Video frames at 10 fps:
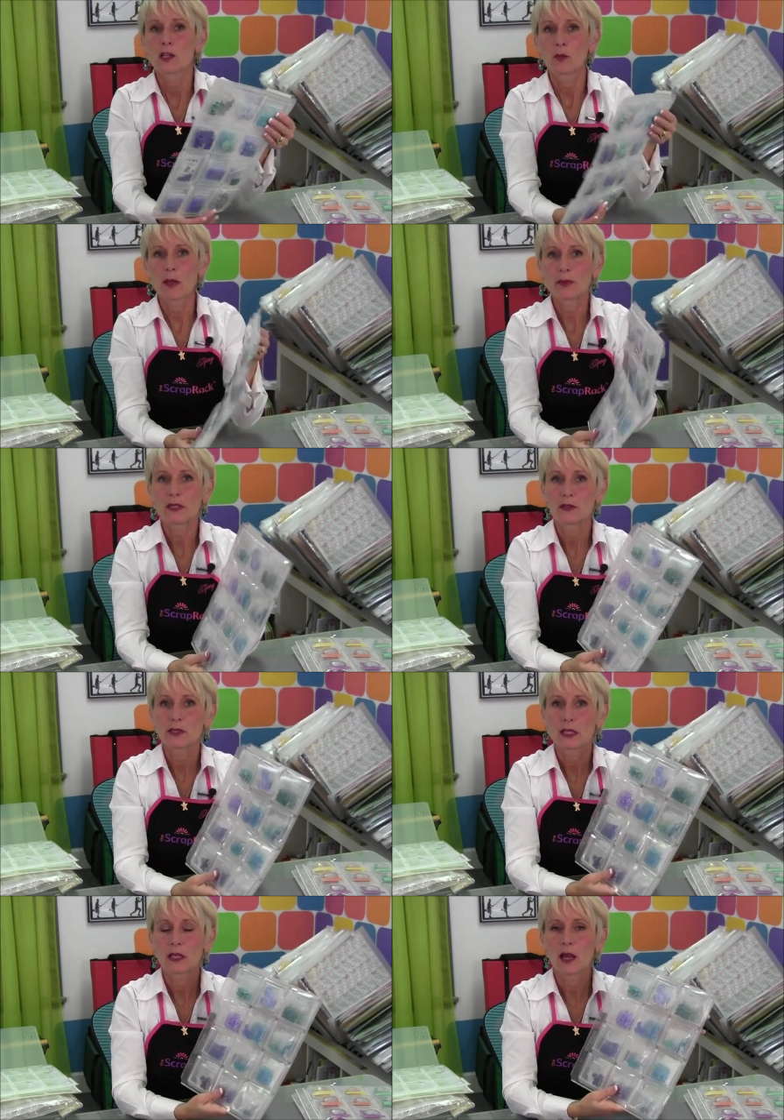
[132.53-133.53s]
You might be
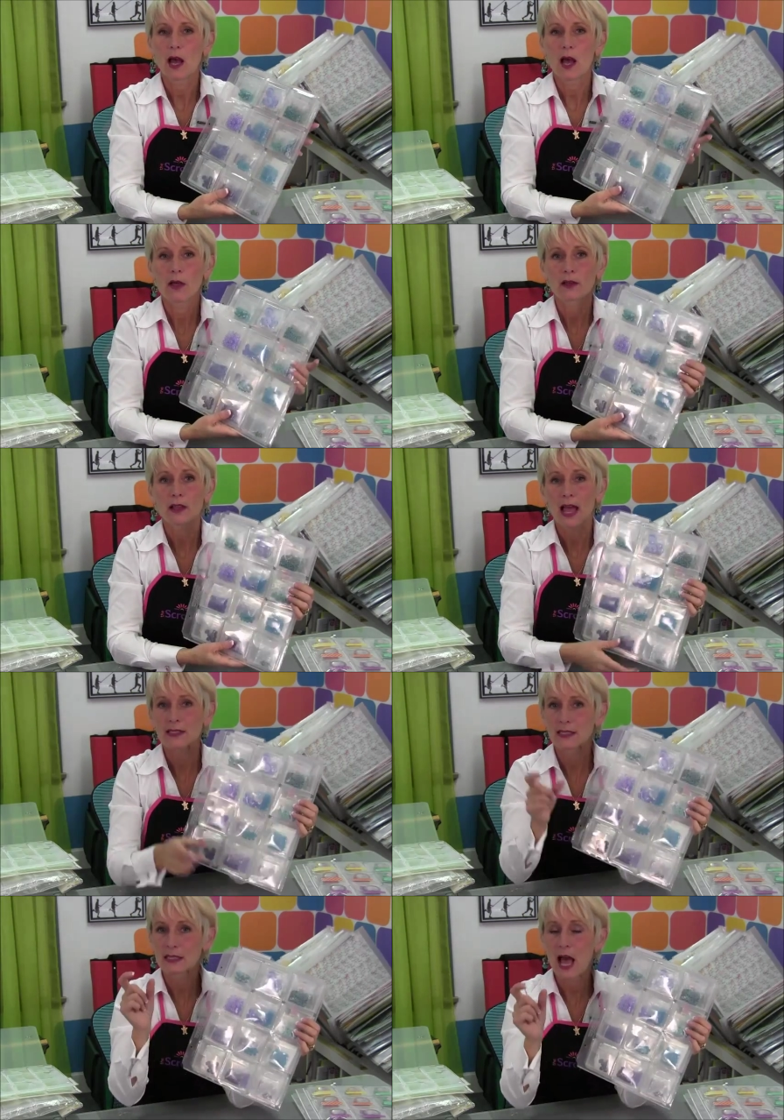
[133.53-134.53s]
using uh,
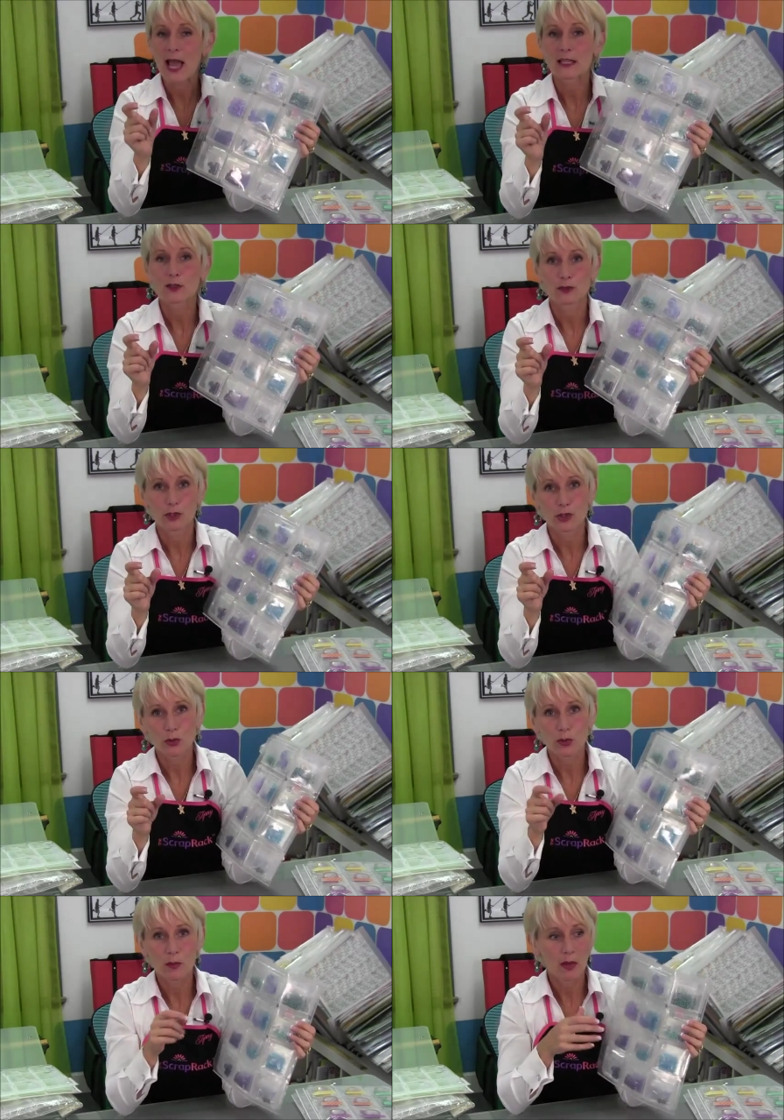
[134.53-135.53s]
glass slides for
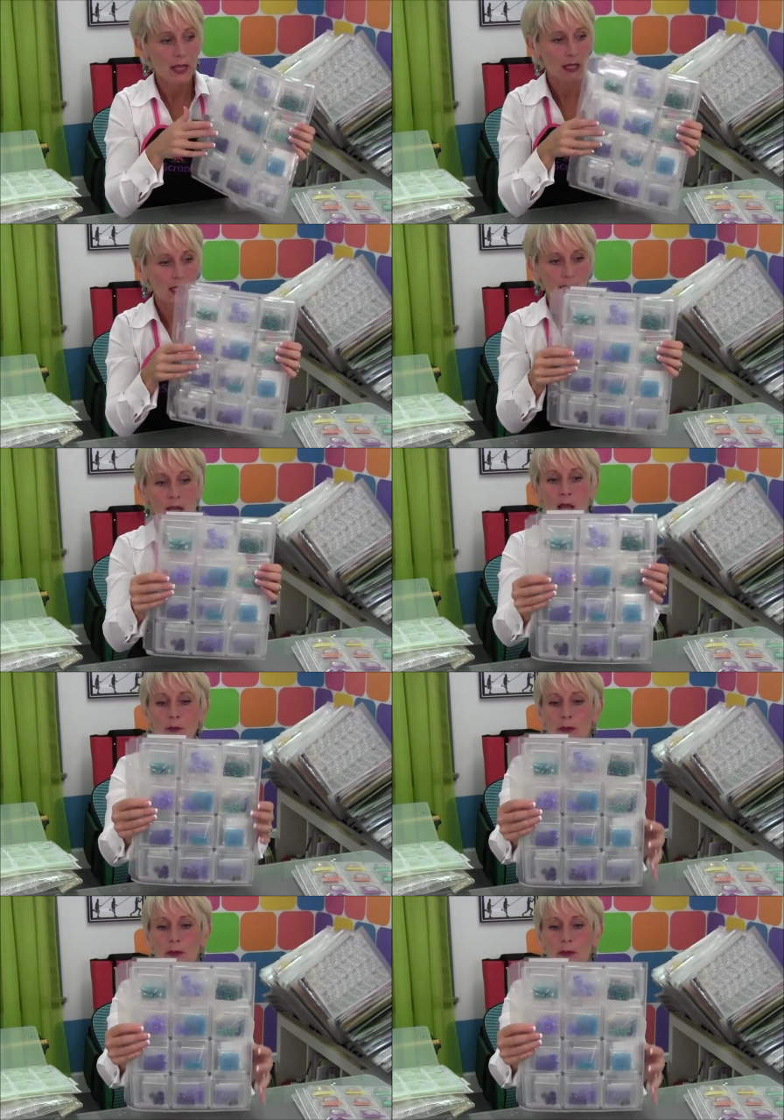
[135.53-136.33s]
jewelry making,